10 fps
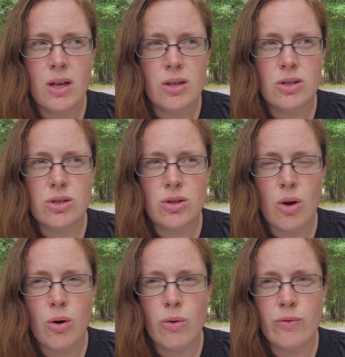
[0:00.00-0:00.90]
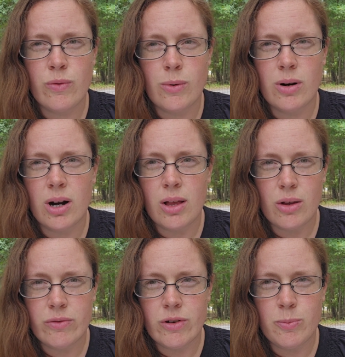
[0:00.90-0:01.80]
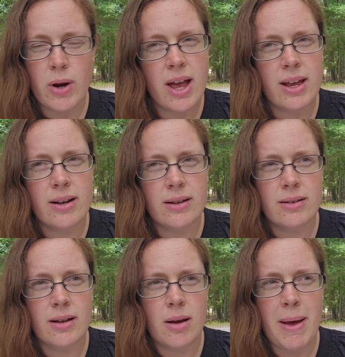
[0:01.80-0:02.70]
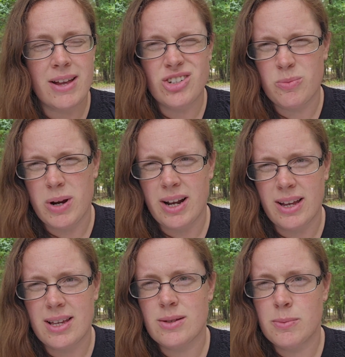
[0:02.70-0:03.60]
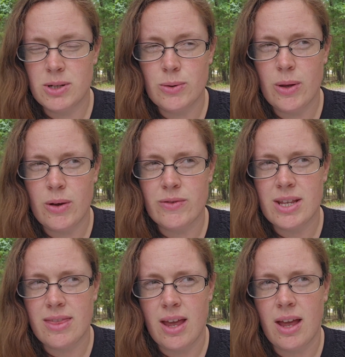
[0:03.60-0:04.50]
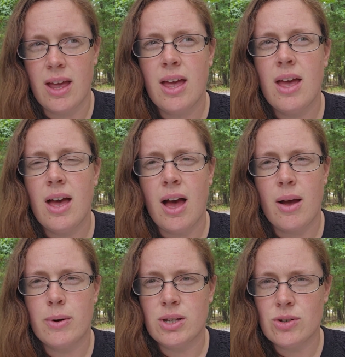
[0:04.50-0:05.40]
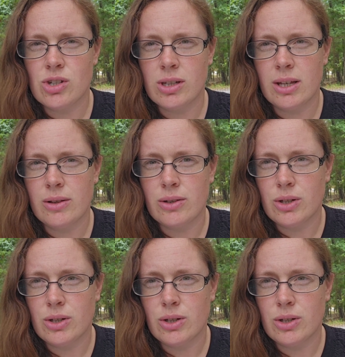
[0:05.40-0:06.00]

So for a loaf of bread, a batch of bread, I guess, 2 loaves, I think, I would usually